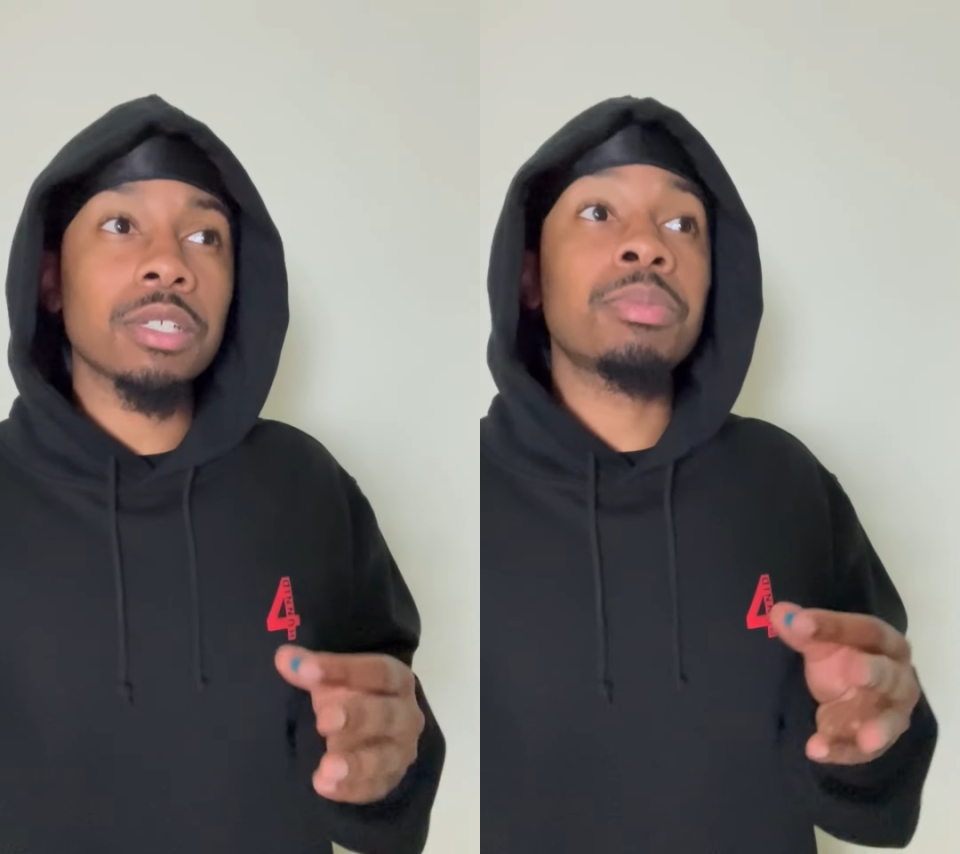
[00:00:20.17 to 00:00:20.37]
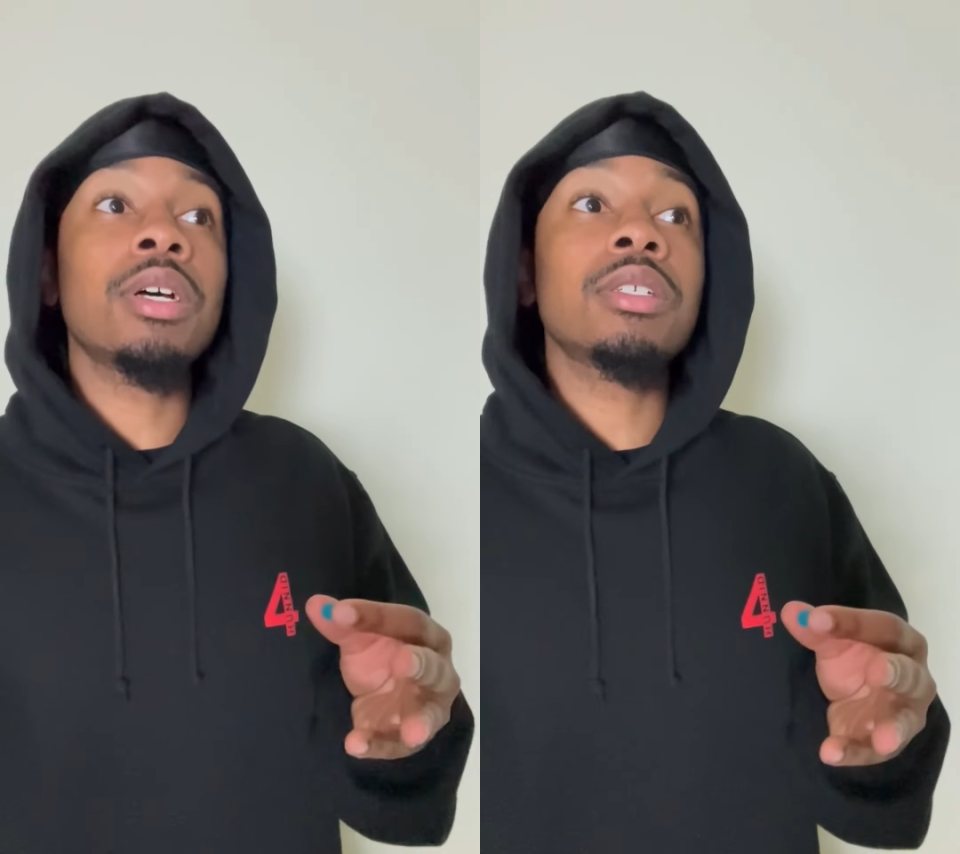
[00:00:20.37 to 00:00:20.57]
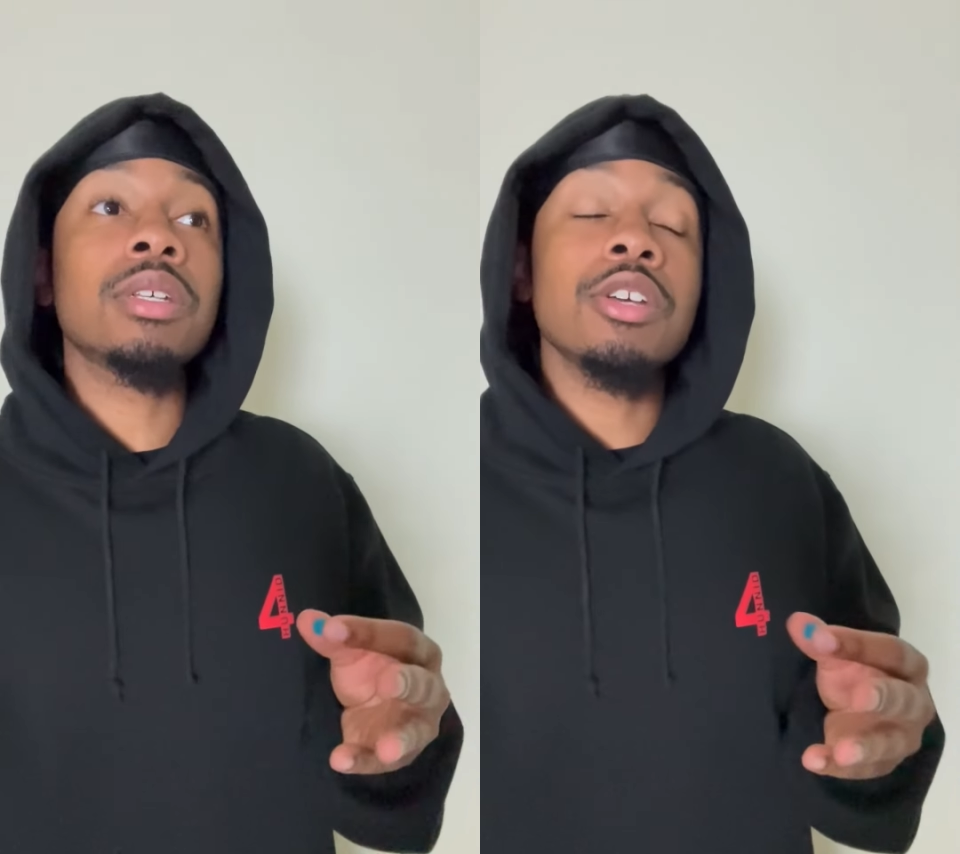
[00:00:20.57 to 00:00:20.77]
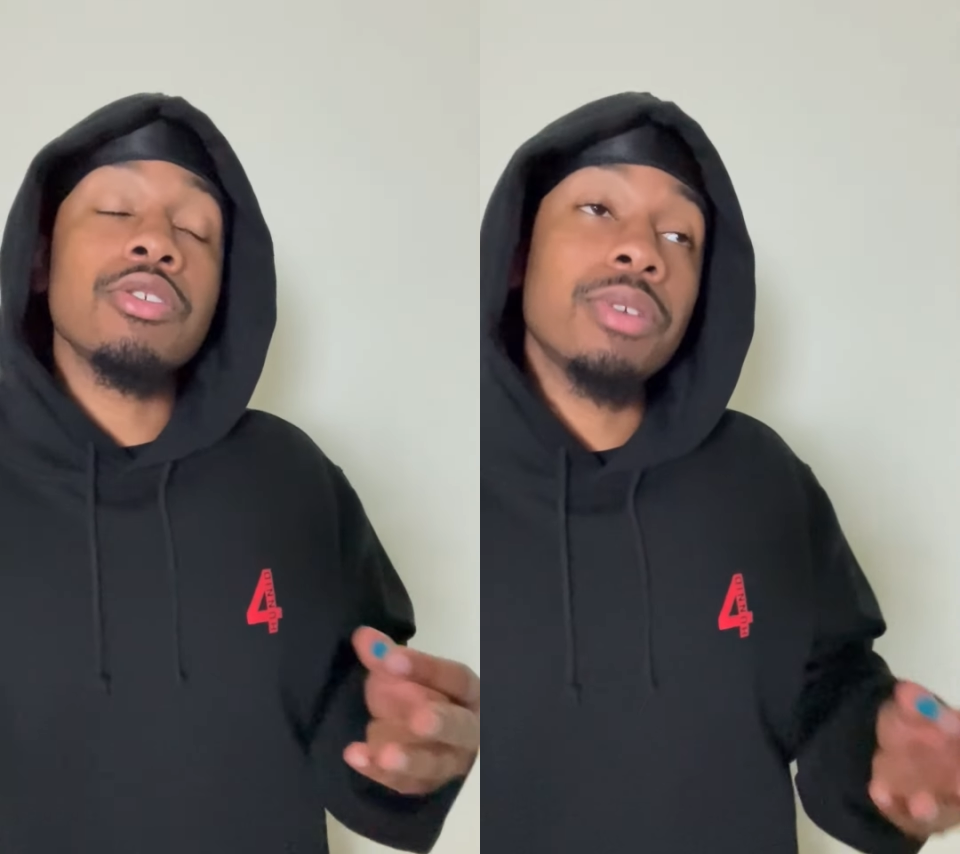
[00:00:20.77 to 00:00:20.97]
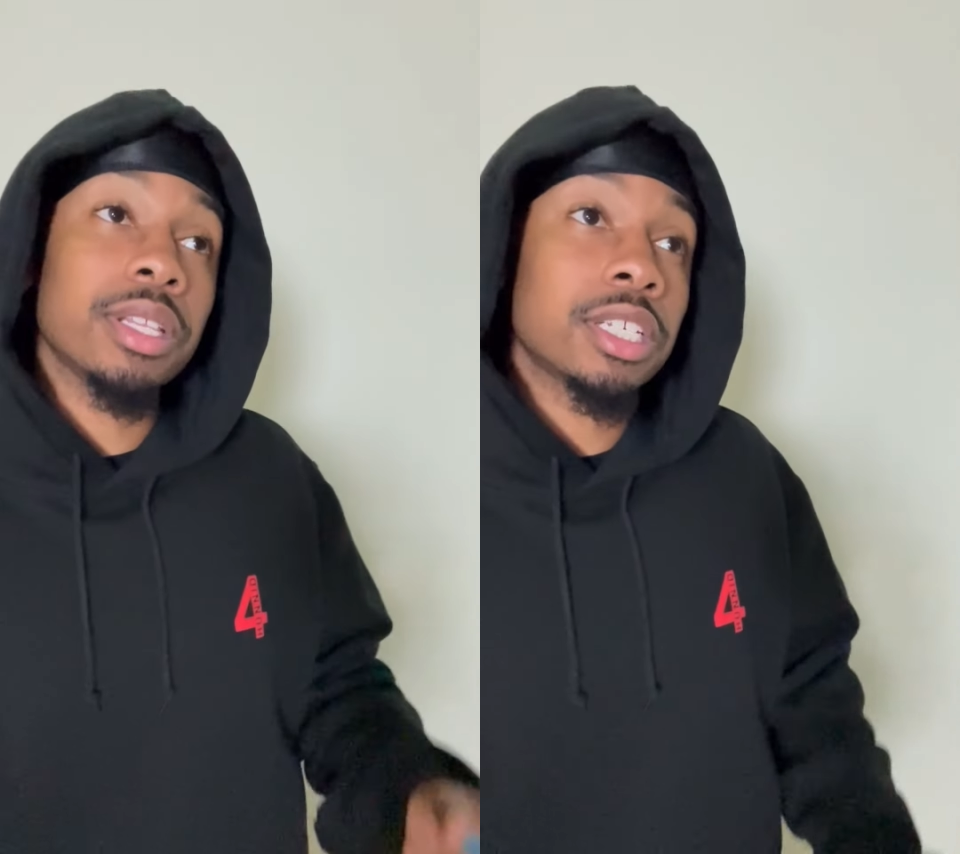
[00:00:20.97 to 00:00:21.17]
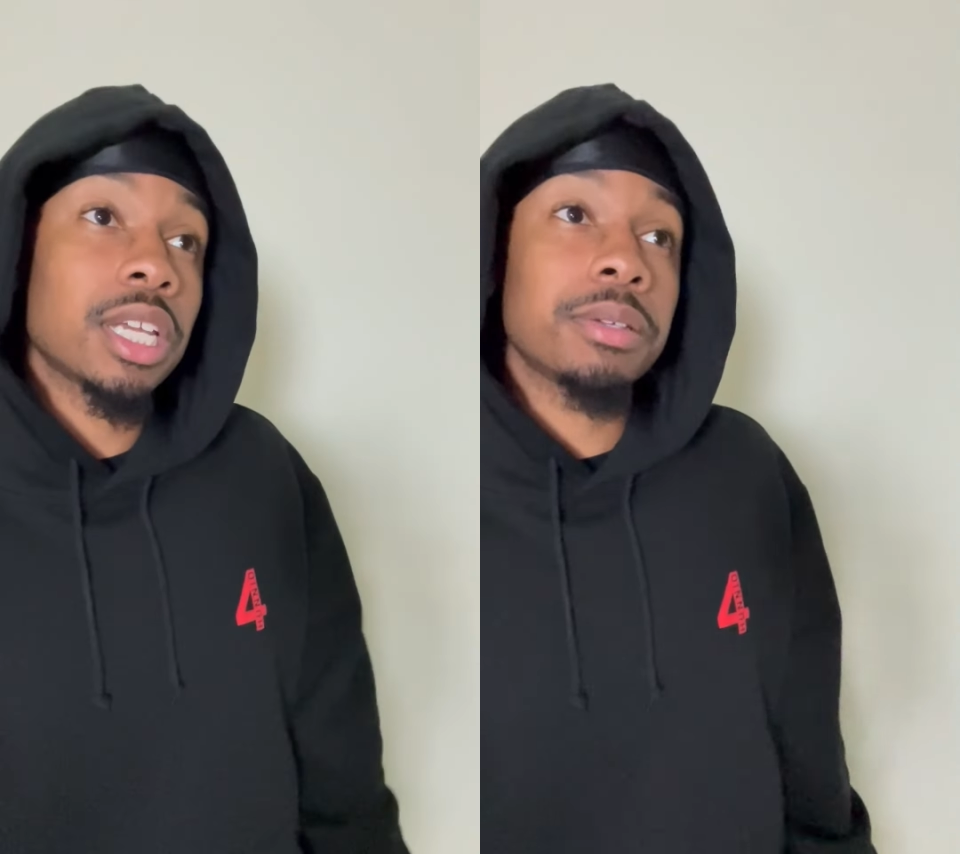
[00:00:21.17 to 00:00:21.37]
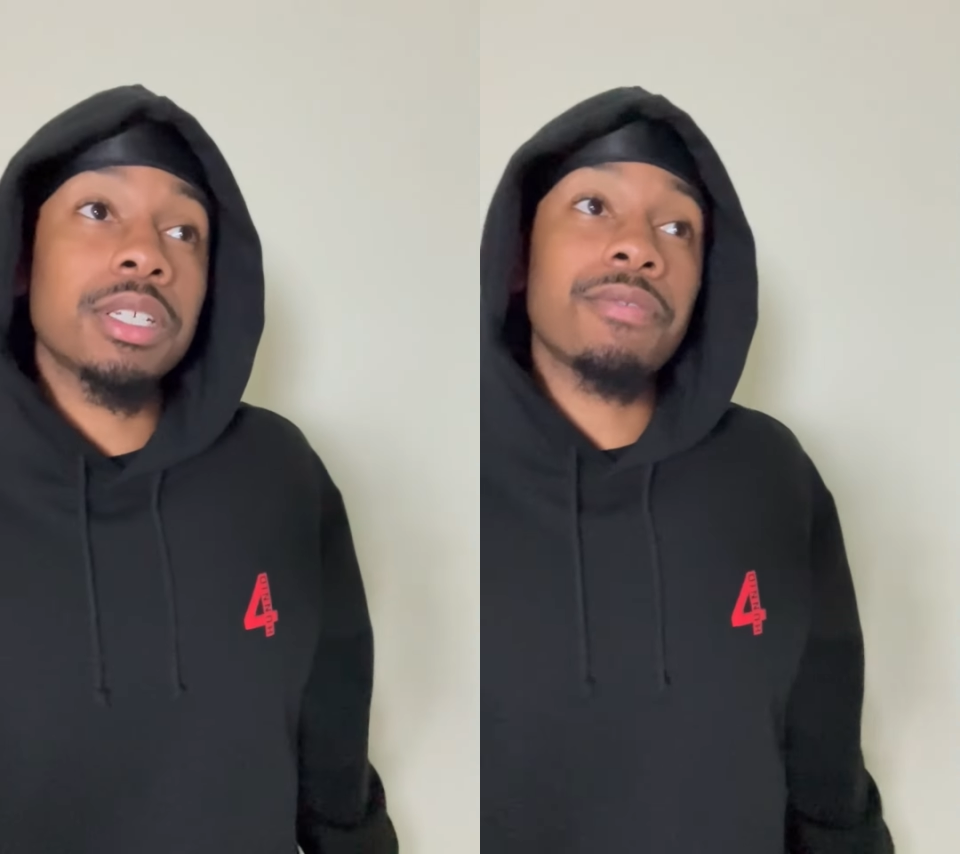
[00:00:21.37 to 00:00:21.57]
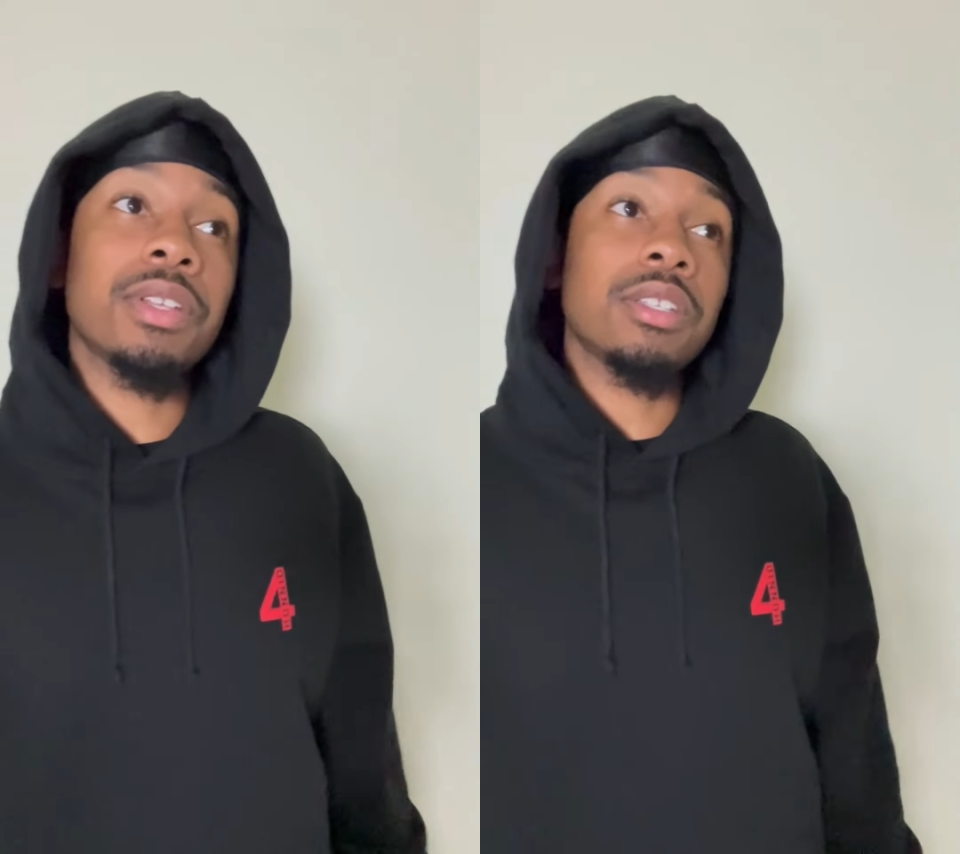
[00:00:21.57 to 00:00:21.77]
Plus, you get to
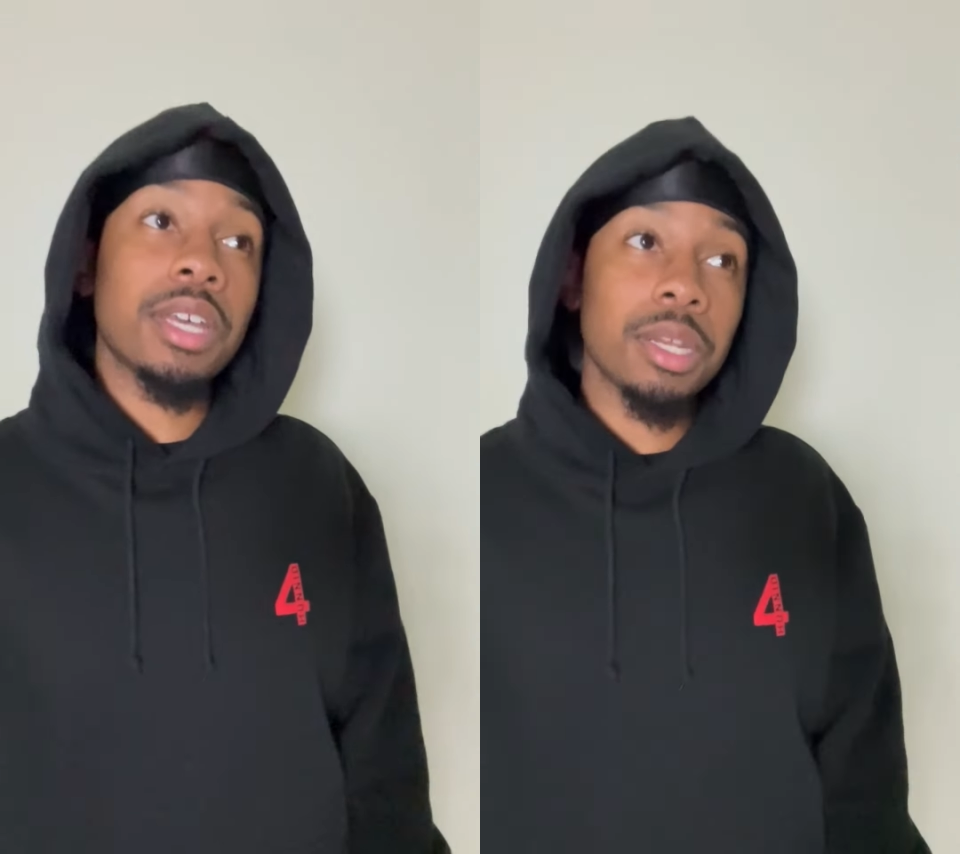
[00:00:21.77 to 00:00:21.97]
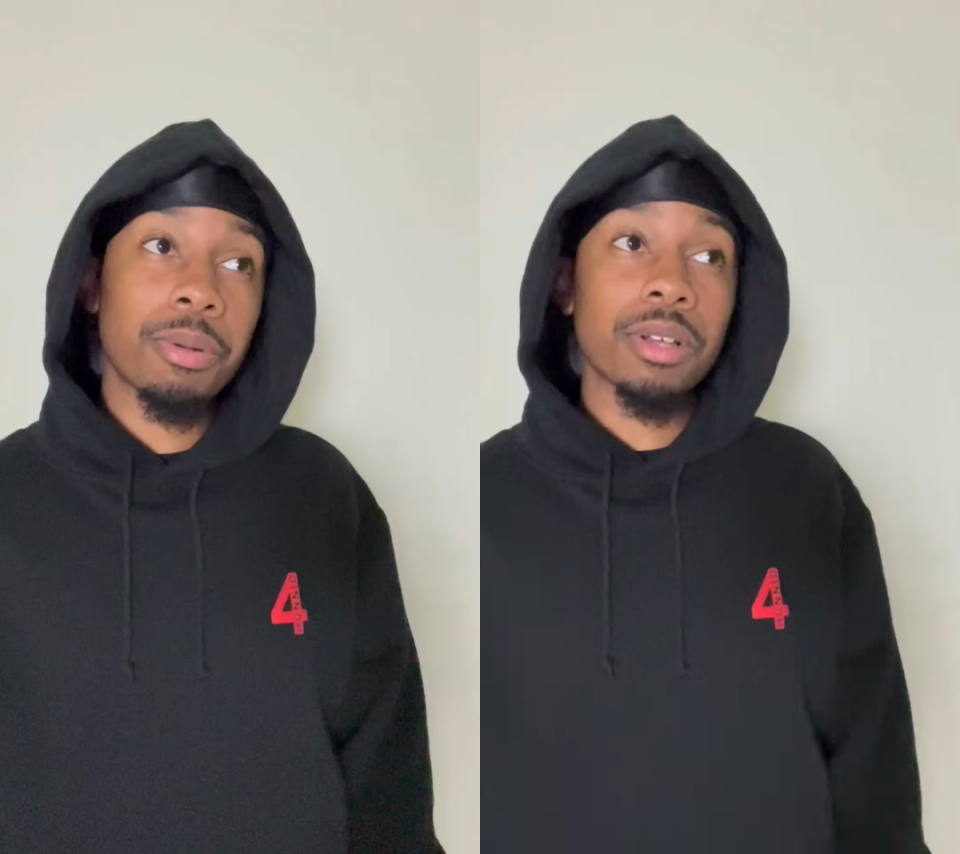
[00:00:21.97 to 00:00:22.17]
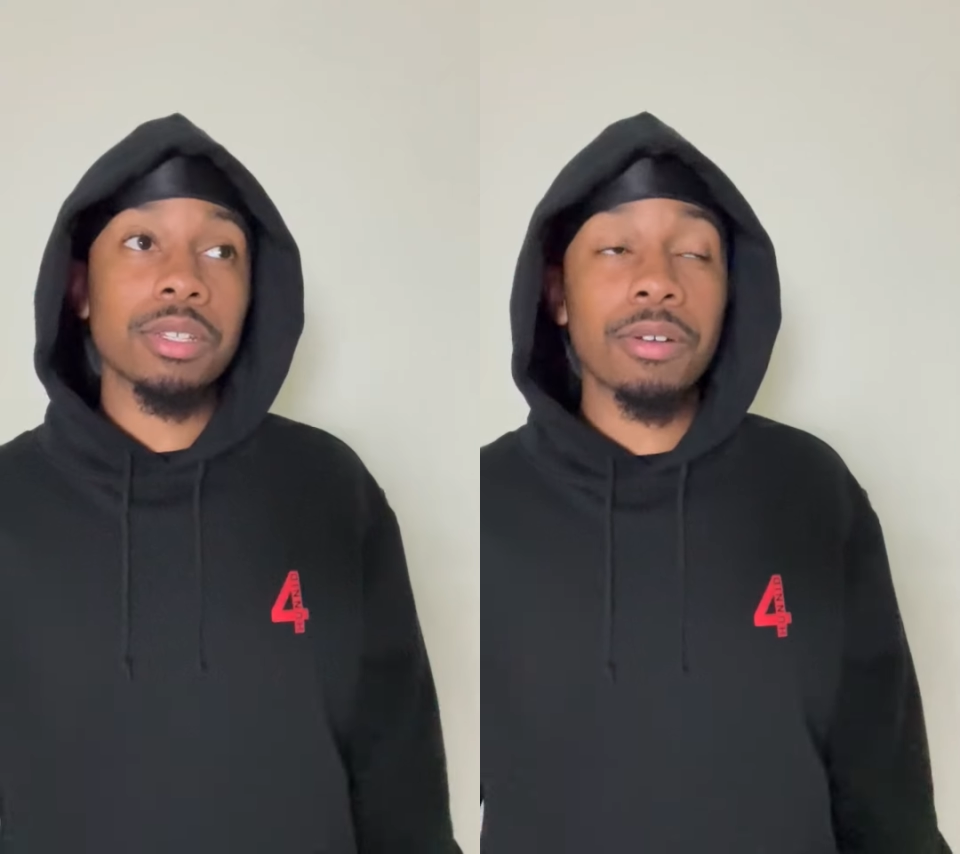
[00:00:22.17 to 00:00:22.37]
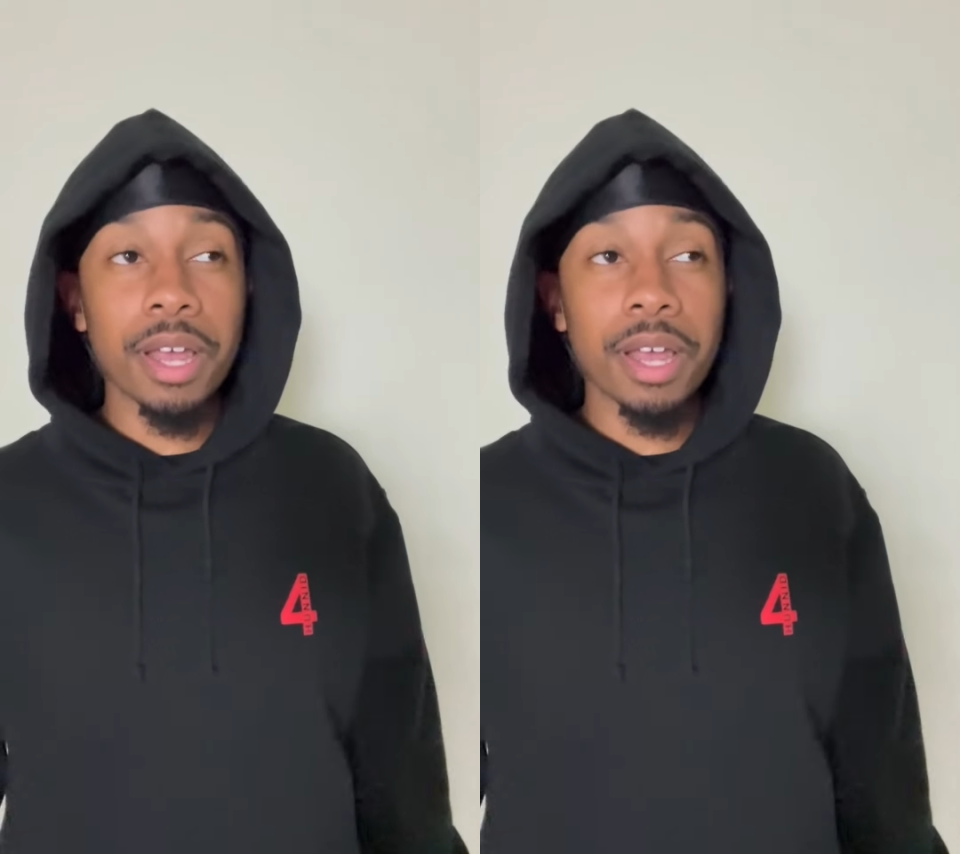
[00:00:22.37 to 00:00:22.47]
shapeshift into any person or